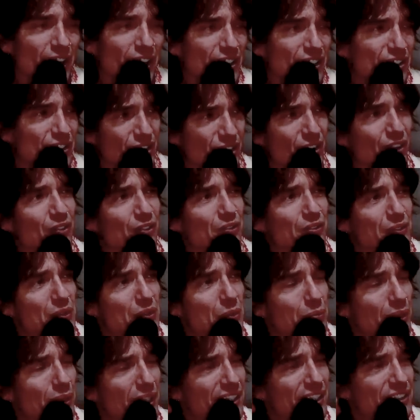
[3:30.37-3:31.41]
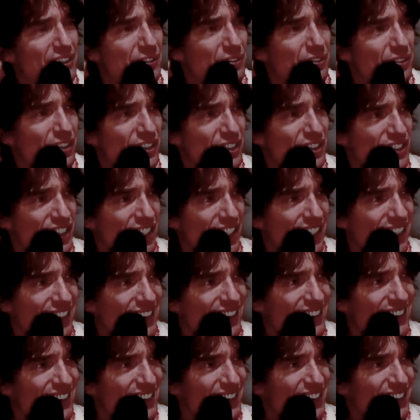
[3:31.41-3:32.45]
a song from a place of
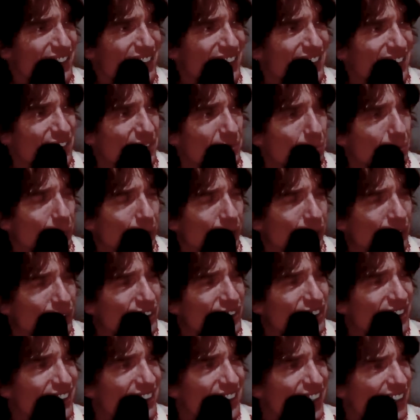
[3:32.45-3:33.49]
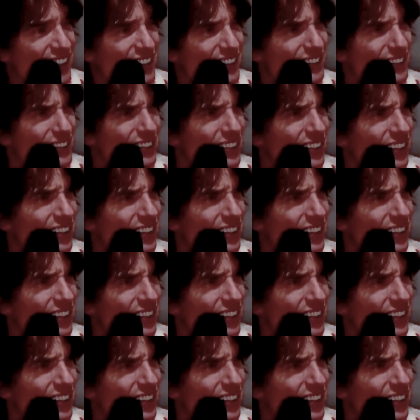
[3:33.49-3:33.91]
contentment, can you?